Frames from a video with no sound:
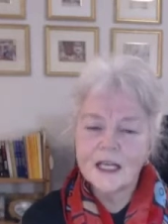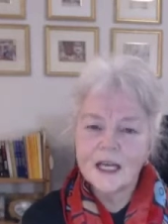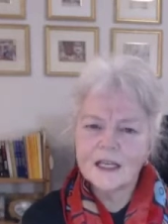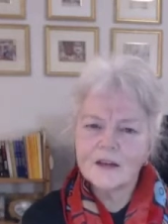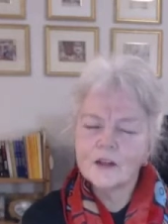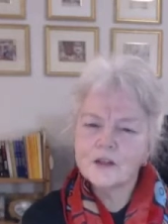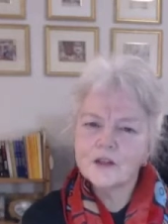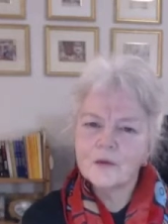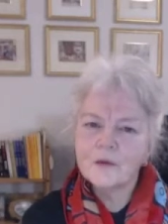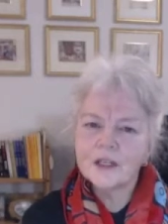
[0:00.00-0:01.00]
And I've
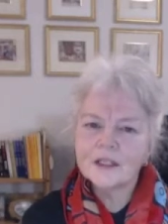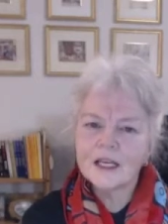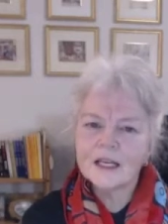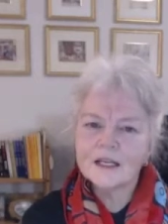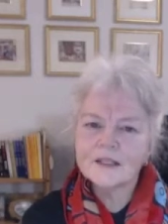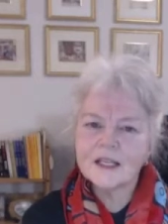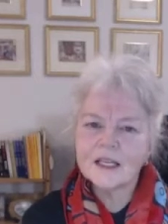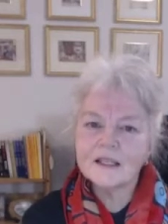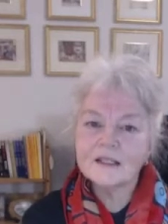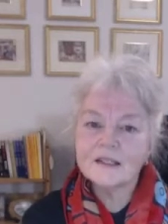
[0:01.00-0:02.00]
also worked as
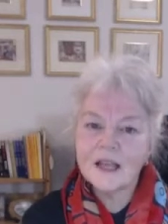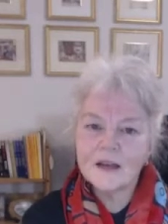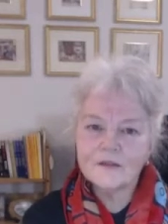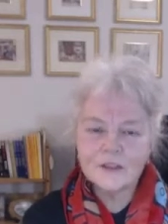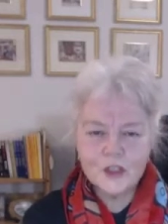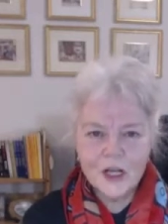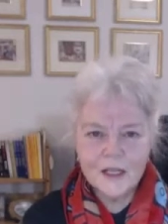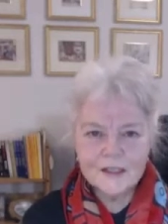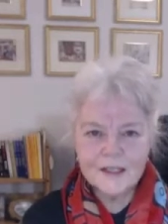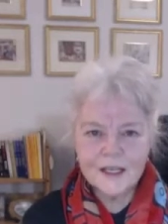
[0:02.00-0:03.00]
a staff
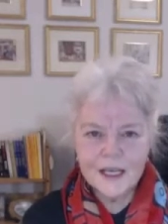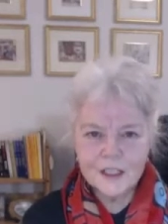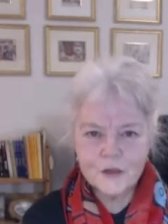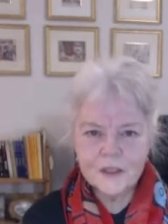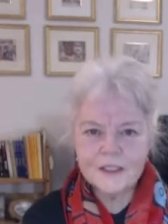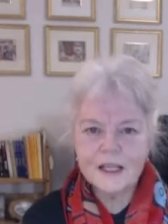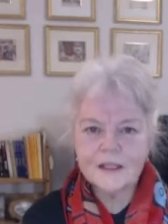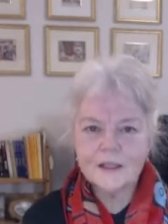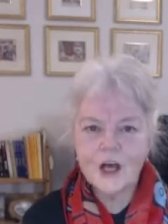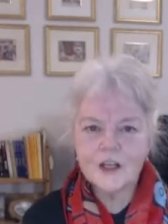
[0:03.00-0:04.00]
child psychiatrist
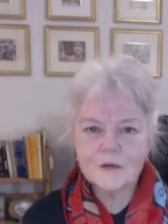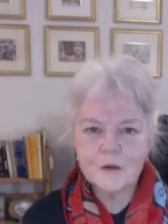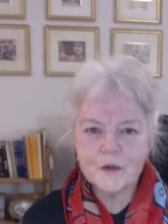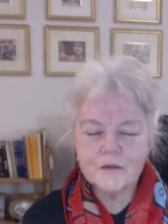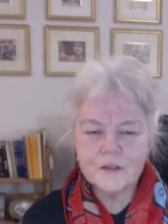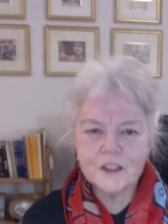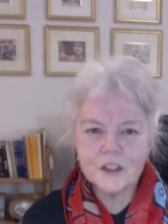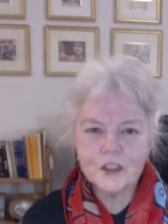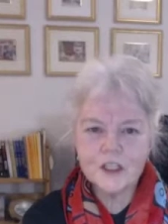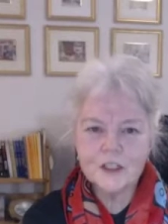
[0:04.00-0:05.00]
at the Hospital for
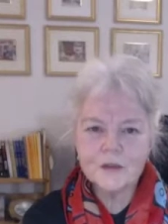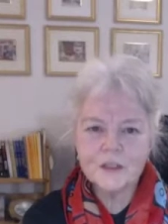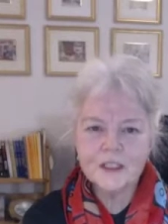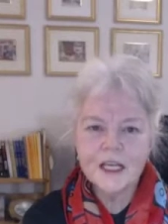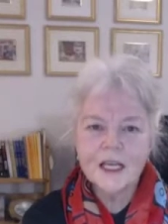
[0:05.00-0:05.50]
Sick Children